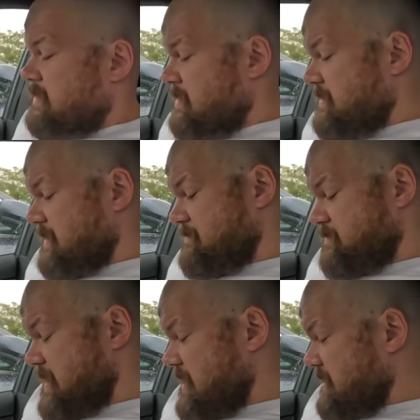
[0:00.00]
I think I
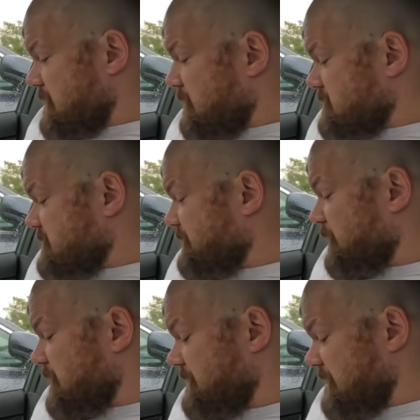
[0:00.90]
barely got to
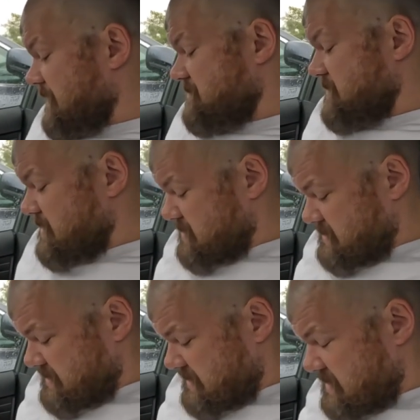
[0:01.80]
45
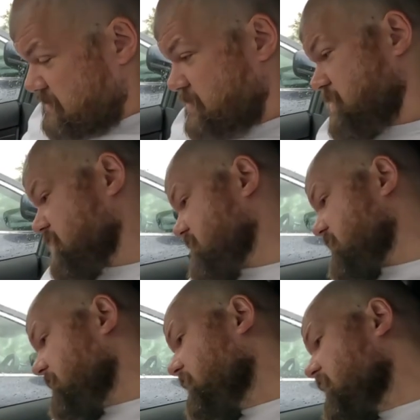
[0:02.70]
minutes. I was
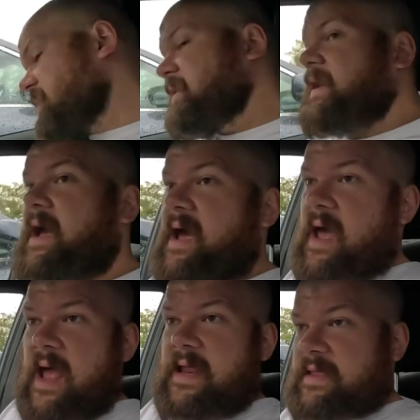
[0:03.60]
just...
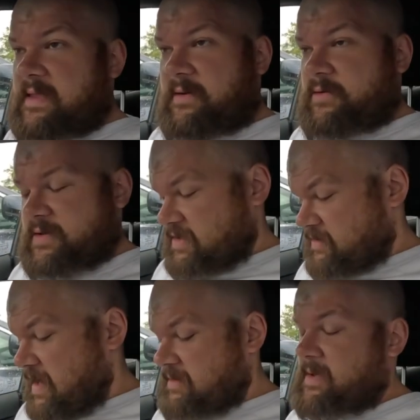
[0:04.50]
Anything that would
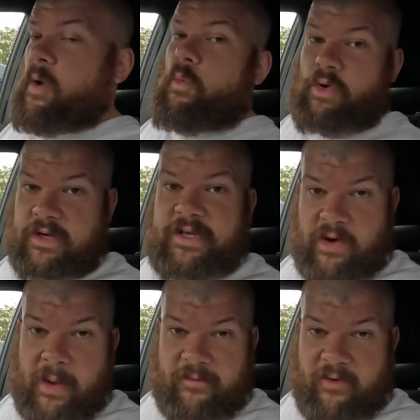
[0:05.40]
distract me would
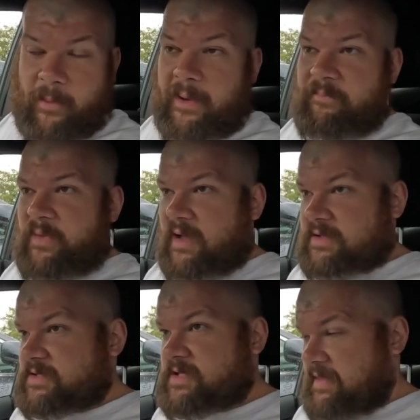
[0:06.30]
distract me from it. I
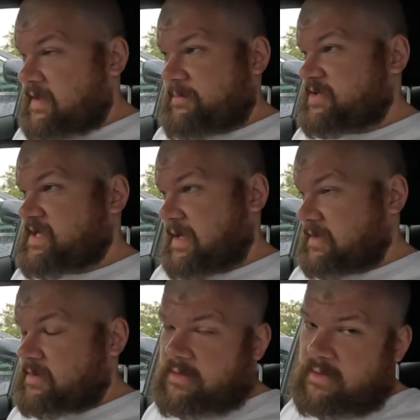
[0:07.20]
just, I think I'm just tired.